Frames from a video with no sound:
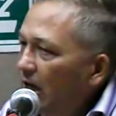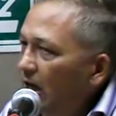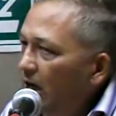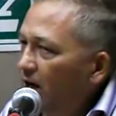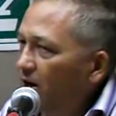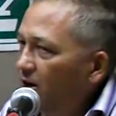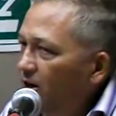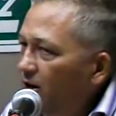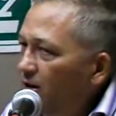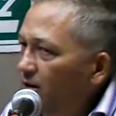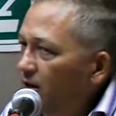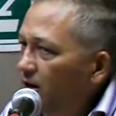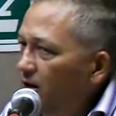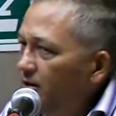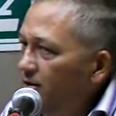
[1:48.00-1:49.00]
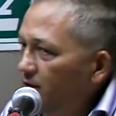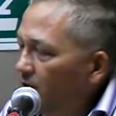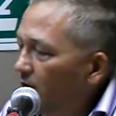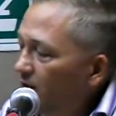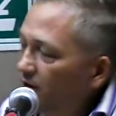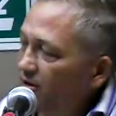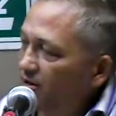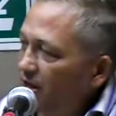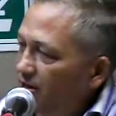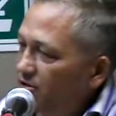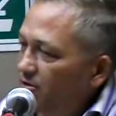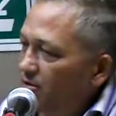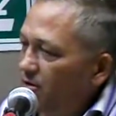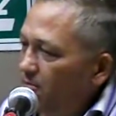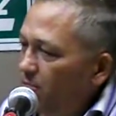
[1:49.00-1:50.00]
the
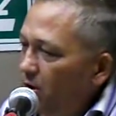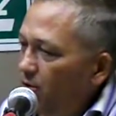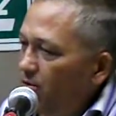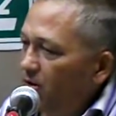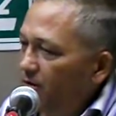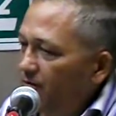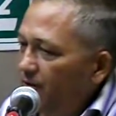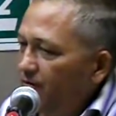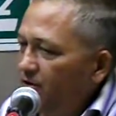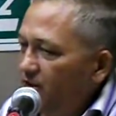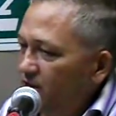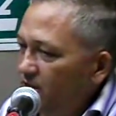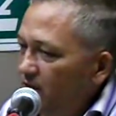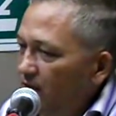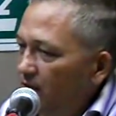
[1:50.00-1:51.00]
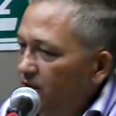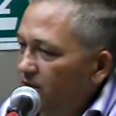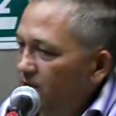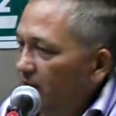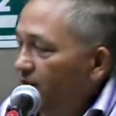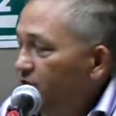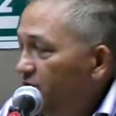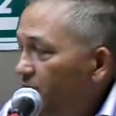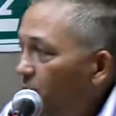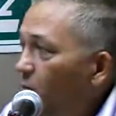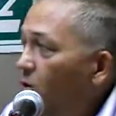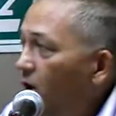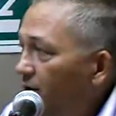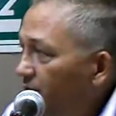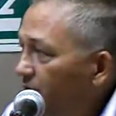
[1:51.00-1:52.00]
architectural component of every cell is actually
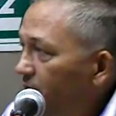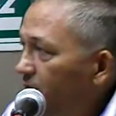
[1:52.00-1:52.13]
water.